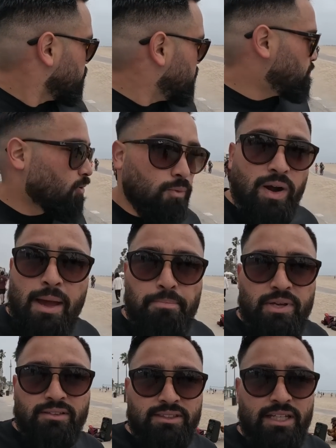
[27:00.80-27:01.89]
people
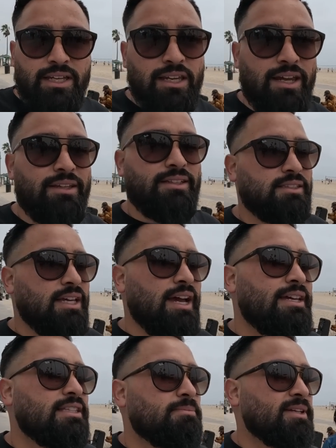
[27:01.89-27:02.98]
rapping, singing, like this
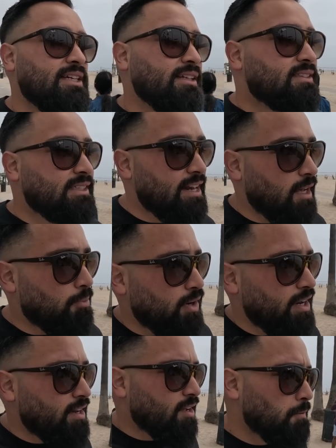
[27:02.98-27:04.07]
guy. He's about to get set up
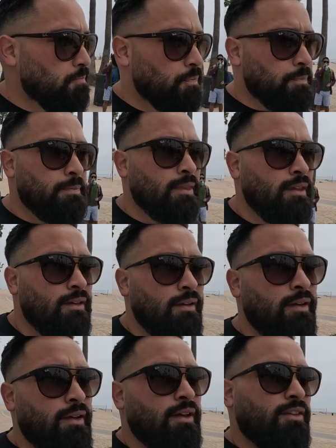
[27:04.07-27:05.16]
right now.
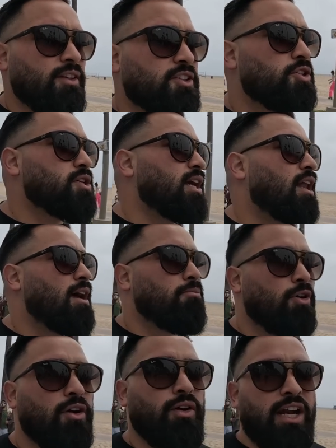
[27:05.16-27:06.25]
There's usually a lot
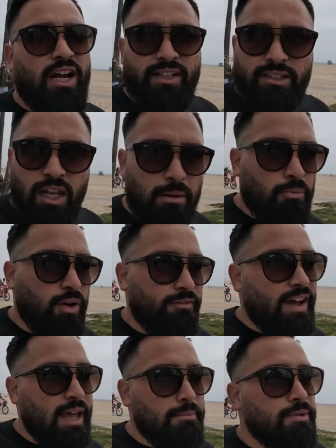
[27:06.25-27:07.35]
more going on. It's a lot more
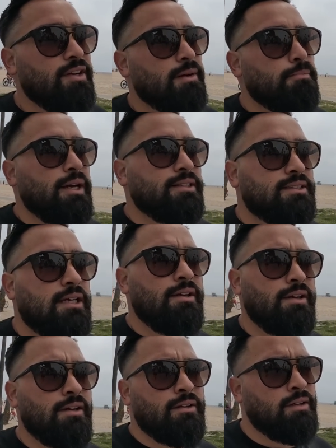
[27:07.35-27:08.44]
vibe here, but
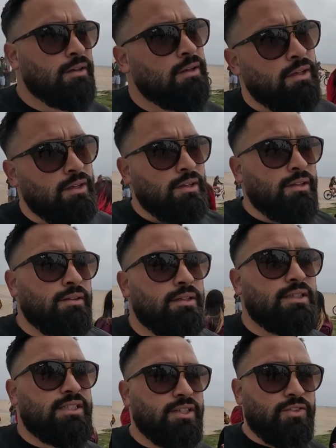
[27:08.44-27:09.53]

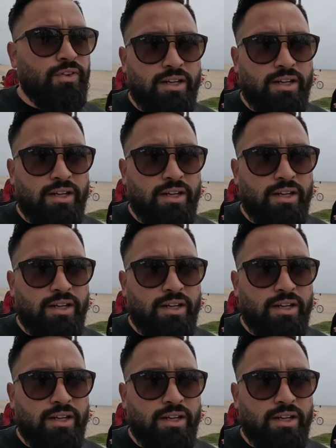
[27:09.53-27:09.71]
this here is